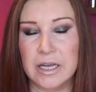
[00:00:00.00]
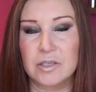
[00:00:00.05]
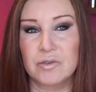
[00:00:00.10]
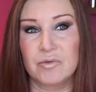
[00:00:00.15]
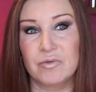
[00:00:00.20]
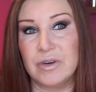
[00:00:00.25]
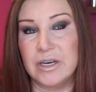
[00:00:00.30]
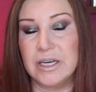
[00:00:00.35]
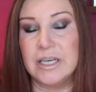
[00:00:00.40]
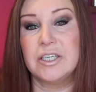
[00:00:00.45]

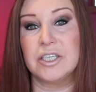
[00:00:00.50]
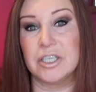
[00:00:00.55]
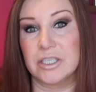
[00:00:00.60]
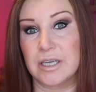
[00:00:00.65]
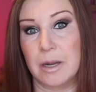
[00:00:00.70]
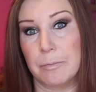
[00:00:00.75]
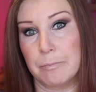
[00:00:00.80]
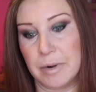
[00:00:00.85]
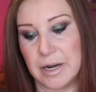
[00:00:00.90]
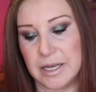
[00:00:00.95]
It's really
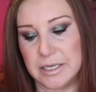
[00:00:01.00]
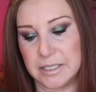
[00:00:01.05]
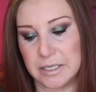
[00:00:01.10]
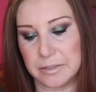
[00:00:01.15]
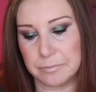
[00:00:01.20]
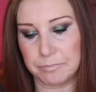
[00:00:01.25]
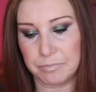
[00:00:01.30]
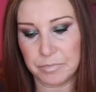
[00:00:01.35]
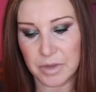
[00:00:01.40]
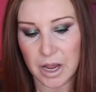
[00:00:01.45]
just
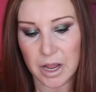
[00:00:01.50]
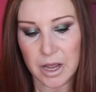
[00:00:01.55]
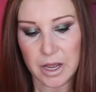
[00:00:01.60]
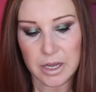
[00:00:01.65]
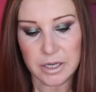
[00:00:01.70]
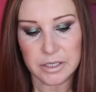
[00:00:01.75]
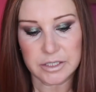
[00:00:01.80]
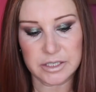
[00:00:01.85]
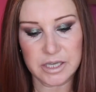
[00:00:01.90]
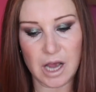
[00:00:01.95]
unpleasant.
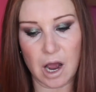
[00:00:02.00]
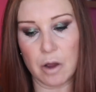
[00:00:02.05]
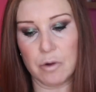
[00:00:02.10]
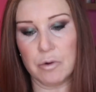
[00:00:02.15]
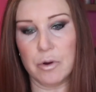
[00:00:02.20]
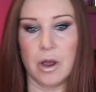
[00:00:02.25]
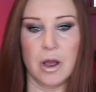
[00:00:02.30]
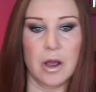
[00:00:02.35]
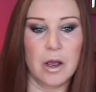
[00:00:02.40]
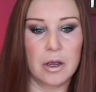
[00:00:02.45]

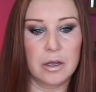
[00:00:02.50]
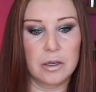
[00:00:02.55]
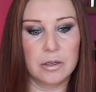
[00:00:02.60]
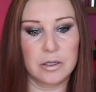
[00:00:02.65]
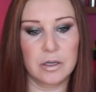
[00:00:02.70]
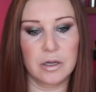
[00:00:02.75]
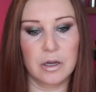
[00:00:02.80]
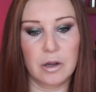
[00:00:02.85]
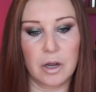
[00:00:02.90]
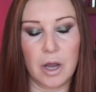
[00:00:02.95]
So
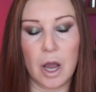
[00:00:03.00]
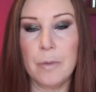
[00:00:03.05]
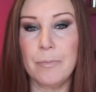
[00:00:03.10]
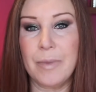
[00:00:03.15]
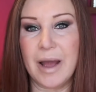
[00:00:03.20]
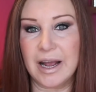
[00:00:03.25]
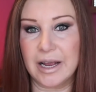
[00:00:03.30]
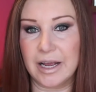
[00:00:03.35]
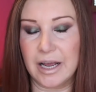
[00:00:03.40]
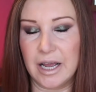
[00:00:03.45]

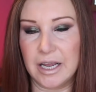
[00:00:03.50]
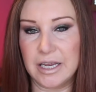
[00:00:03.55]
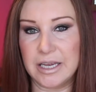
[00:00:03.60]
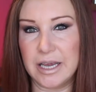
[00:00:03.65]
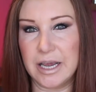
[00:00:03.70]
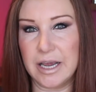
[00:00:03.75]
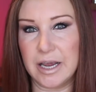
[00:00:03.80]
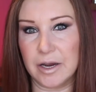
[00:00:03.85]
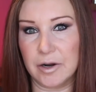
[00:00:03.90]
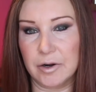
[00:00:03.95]
go back a
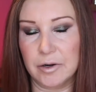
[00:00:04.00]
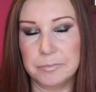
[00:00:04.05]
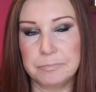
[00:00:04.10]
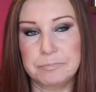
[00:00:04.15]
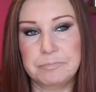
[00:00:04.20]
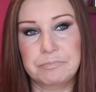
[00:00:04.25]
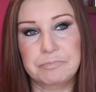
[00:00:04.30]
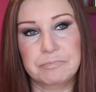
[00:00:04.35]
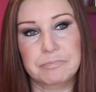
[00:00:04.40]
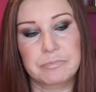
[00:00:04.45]
year,